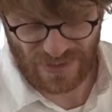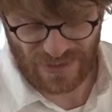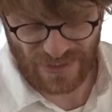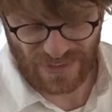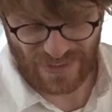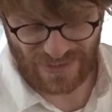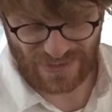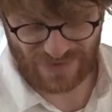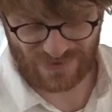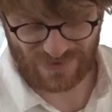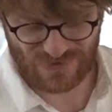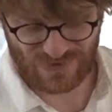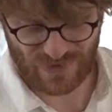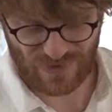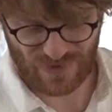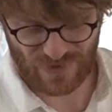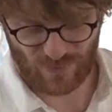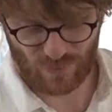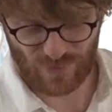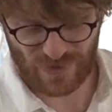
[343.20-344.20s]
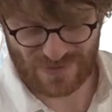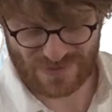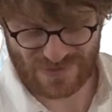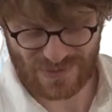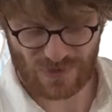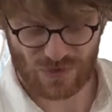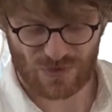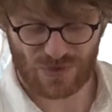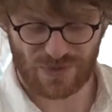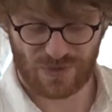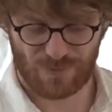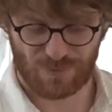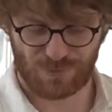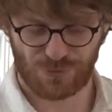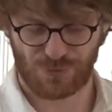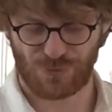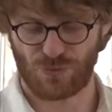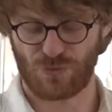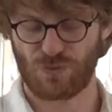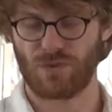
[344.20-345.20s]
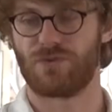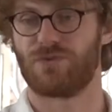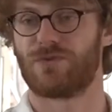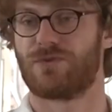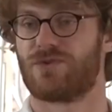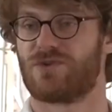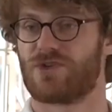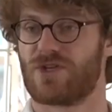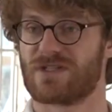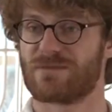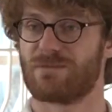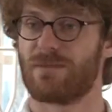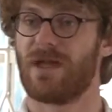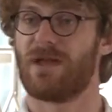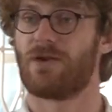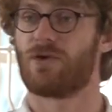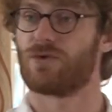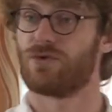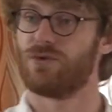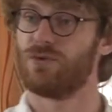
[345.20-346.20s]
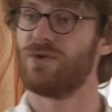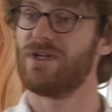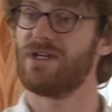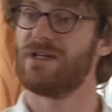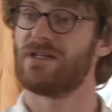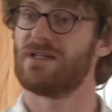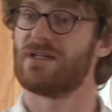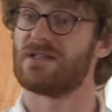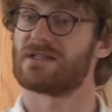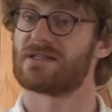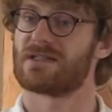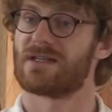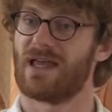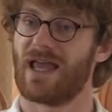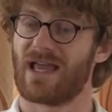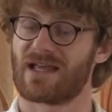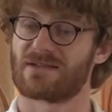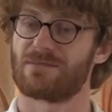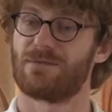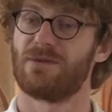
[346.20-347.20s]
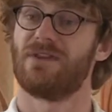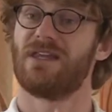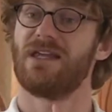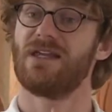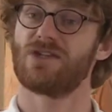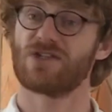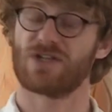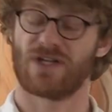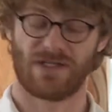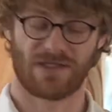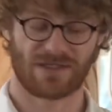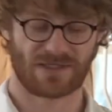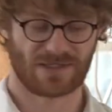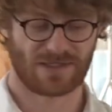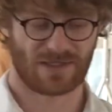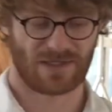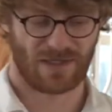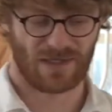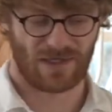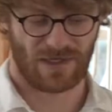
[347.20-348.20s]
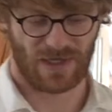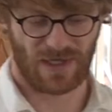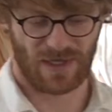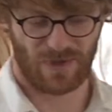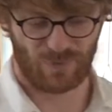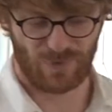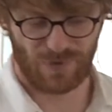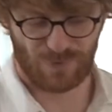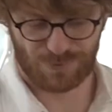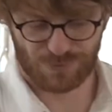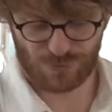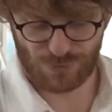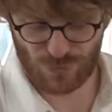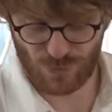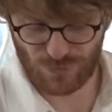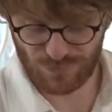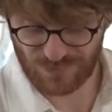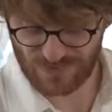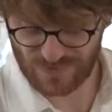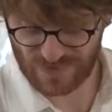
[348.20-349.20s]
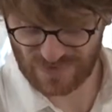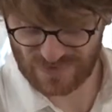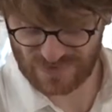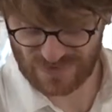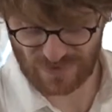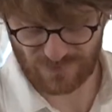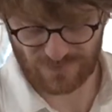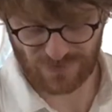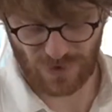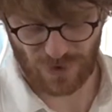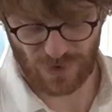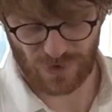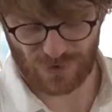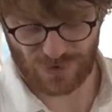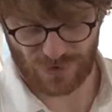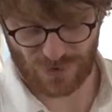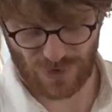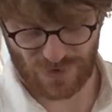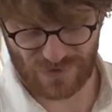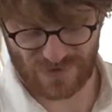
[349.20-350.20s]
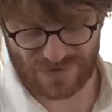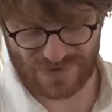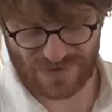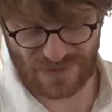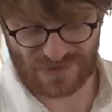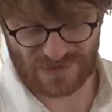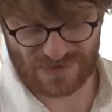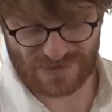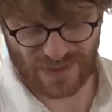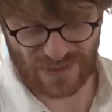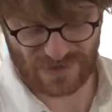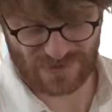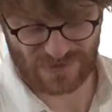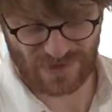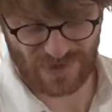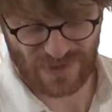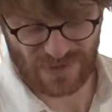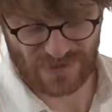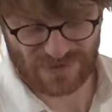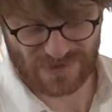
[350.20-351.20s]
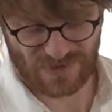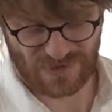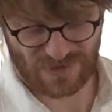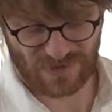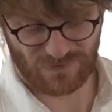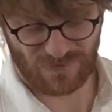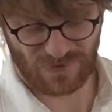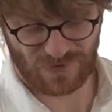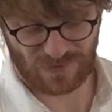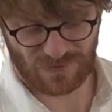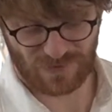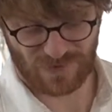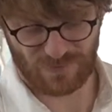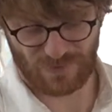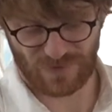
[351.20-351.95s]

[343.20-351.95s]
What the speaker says: And we essentially improved, just by including these explanations, we improved state of the art on this data set significantly.